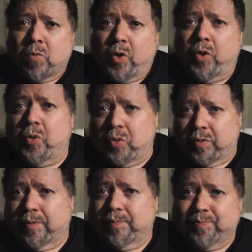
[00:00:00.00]
who
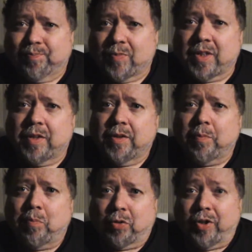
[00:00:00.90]

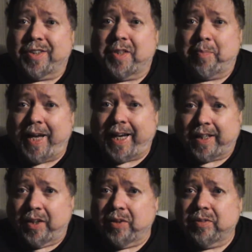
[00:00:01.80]
brought
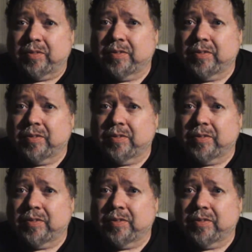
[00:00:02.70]
tobacco,